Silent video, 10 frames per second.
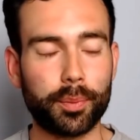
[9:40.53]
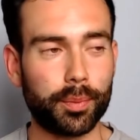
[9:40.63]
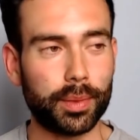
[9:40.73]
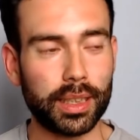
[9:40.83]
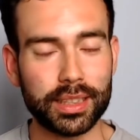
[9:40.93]

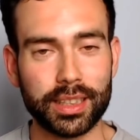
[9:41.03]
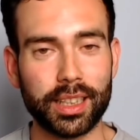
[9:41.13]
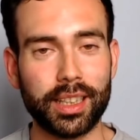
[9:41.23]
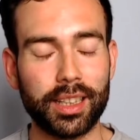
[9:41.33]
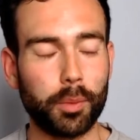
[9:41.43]
it's
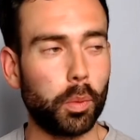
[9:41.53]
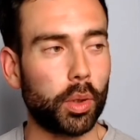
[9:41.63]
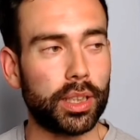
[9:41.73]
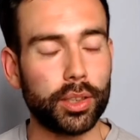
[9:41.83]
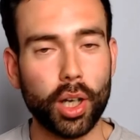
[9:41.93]

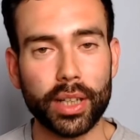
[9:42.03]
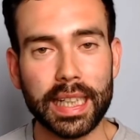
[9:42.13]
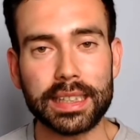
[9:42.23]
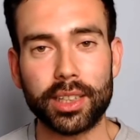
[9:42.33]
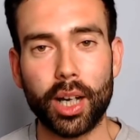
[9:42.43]
you can't
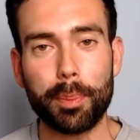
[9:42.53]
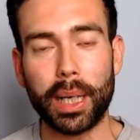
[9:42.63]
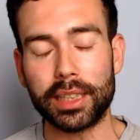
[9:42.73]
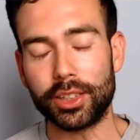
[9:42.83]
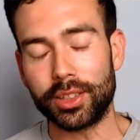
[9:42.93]
eat an
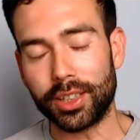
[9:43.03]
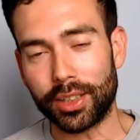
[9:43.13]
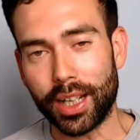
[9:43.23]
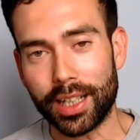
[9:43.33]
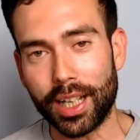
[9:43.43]
iPad.
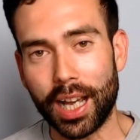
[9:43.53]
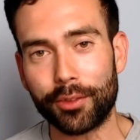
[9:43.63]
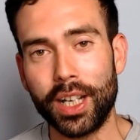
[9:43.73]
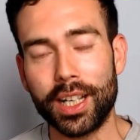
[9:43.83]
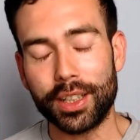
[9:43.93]

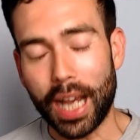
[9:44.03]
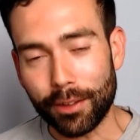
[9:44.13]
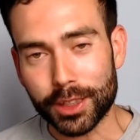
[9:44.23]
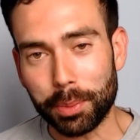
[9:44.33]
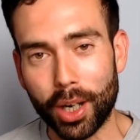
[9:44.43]
You
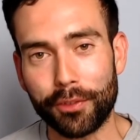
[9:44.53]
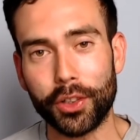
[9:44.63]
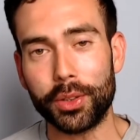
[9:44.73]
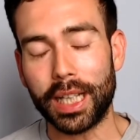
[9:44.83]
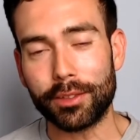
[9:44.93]
have to buy
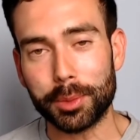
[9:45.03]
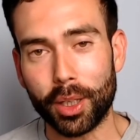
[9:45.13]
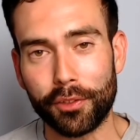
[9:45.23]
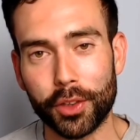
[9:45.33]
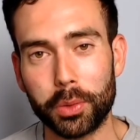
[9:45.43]
food, you have to buy
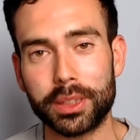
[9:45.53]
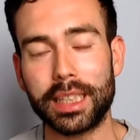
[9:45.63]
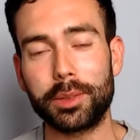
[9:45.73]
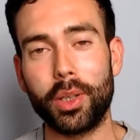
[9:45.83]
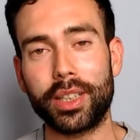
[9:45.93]
fuel to get
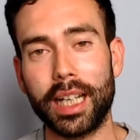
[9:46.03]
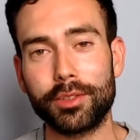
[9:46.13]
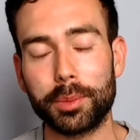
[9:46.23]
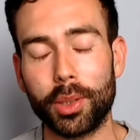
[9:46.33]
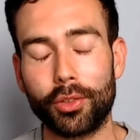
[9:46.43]
to work, you have
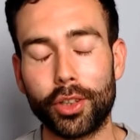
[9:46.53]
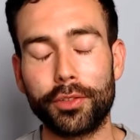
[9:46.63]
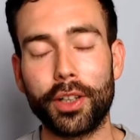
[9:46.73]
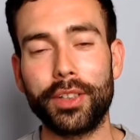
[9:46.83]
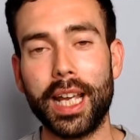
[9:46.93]
to put a
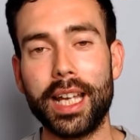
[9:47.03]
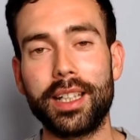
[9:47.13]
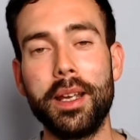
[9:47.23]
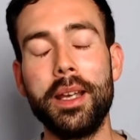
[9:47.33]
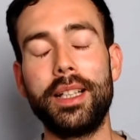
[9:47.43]
roof over your head.
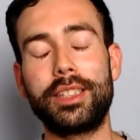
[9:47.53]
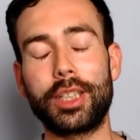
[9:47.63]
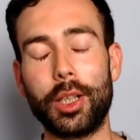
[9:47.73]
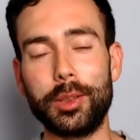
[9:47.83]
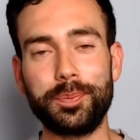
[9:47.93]

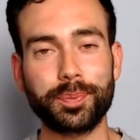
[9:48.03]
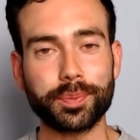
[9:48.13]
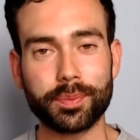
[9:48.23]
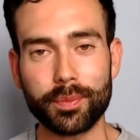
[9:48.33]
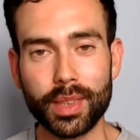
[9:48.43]
So
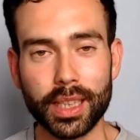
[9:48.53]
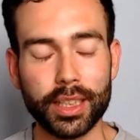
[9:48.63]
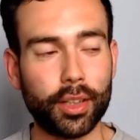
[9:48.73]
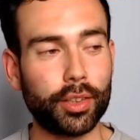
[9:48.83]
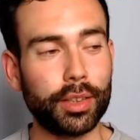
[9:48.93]

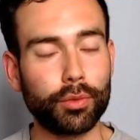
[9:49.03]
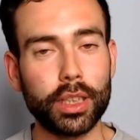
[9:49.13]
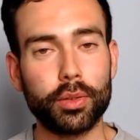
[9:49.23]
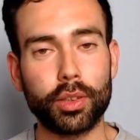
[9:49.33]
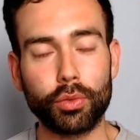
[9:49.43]

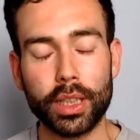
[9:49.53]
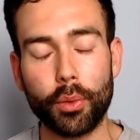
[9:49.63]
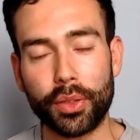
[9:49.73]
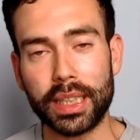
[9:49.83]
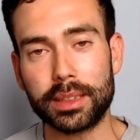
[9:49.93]
the real
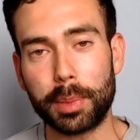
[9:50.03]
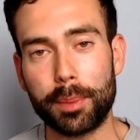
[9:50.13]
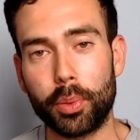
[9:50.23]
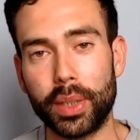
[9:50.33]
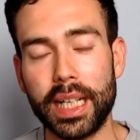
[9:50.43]
things
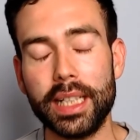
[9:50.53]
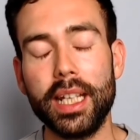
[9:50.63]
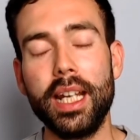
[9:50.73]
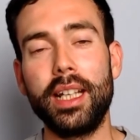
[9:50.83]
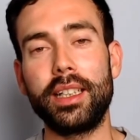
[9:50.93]
people need,
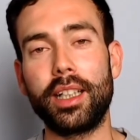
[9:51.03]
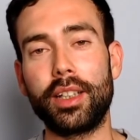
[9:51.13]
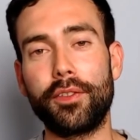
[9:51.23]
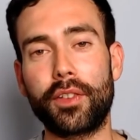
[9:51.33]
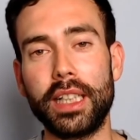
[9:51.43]
the
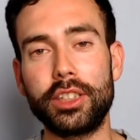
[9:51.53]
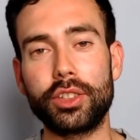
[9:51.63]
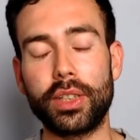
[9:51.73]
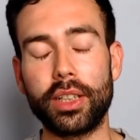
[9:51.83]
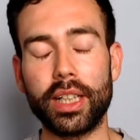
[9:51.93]
inflation is
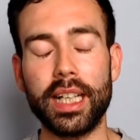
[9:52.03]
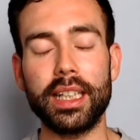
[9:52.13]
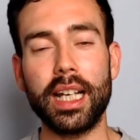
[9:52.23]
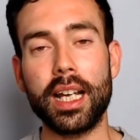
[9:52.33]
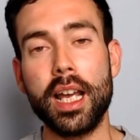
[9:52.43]
really going to hit
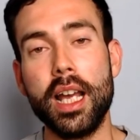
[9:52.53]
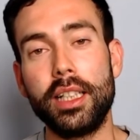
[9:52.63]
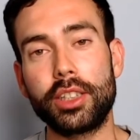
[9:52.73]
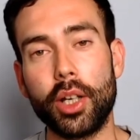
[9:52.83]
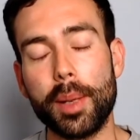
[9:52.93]
that.
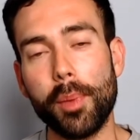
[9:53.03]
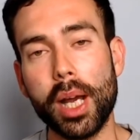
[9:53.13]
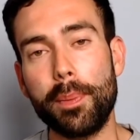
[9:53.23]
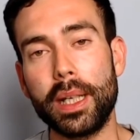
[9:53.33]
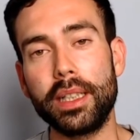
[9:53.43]
So in my
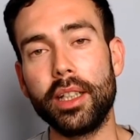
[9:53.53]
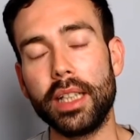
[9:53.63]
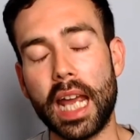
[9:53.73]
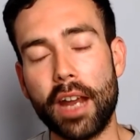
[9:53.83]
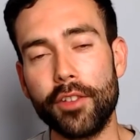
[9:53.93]
opinion,
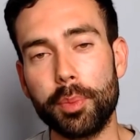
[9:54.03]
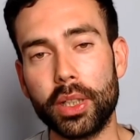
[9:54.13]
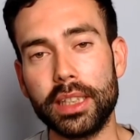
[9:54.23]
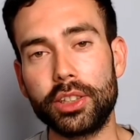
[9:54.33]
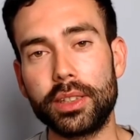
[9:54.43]

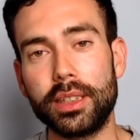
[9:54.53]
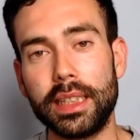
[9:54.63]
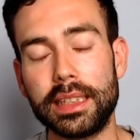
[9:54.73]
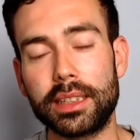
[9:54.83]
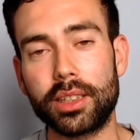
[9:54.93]
everybody
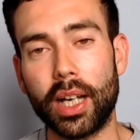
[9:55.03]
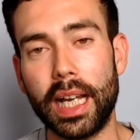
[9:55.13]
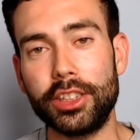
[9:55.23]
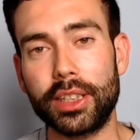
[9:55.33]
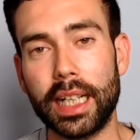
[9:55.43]
needs to start
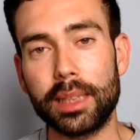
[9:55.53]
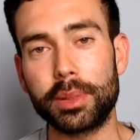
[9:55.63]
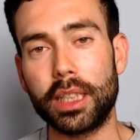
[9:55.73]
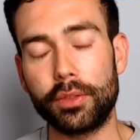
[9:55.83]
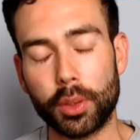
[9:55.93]
educating
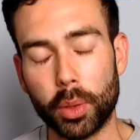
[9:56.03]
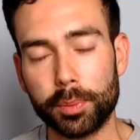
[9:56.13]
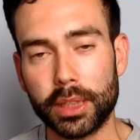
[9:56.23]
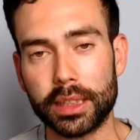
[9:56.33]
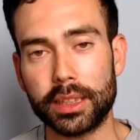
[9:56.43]
themselves. You want to
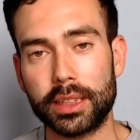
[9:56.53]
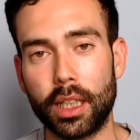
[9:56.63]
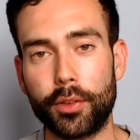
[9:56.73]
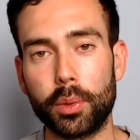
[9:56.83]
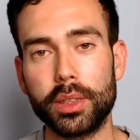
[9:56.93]
protect
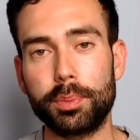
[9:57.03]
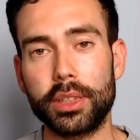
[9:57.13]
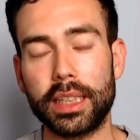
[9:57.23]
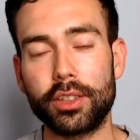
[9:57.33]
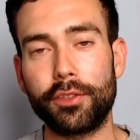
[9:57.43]
yourself, you want to
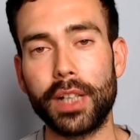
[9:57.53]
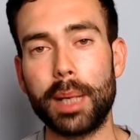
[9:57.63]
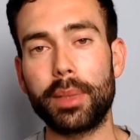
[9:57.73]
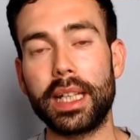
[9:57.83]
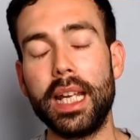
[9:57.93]
protect your
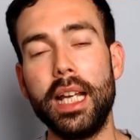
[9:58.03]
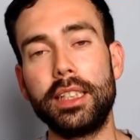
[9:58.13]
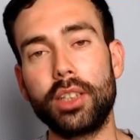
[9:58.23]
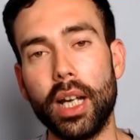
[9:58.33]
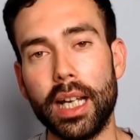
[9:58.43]
family,
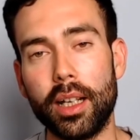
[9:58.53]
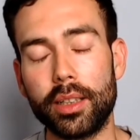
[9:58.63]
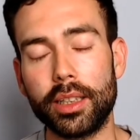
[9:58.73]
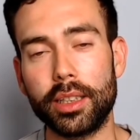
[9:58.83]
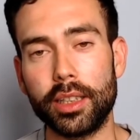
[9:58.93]
start
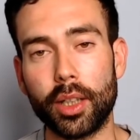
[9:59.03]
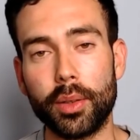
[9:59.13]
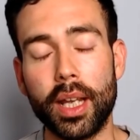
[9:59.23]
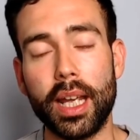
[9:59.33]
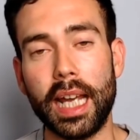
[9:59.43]

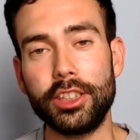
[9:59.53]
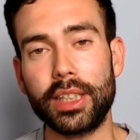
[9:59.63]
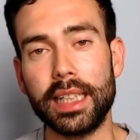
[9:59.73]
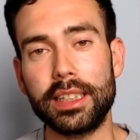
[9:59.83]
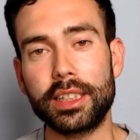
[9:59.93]

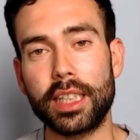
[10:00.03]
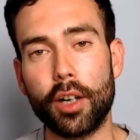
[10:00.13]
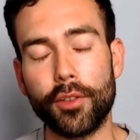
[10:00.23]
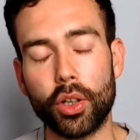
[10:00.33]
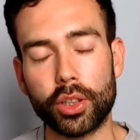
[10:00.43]
educating
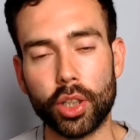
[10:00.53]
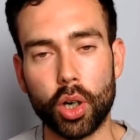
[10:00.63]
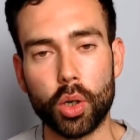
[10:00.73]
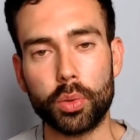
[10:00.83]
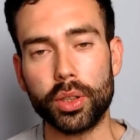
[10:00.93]
yourself on
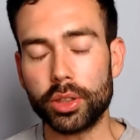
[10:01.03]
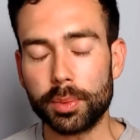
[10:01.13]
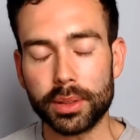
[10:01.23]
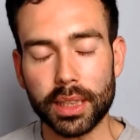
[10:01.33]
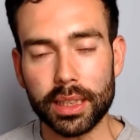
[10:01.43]
gold. Not
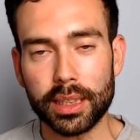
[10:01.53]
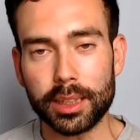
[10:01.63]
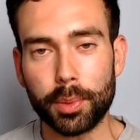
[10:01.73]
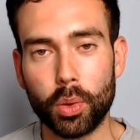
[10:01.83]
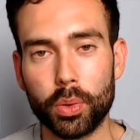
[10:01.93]
to say you need
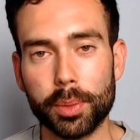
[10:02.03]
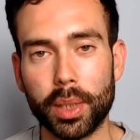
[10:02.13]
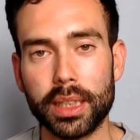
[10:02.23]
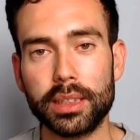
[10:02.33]
to put all your money into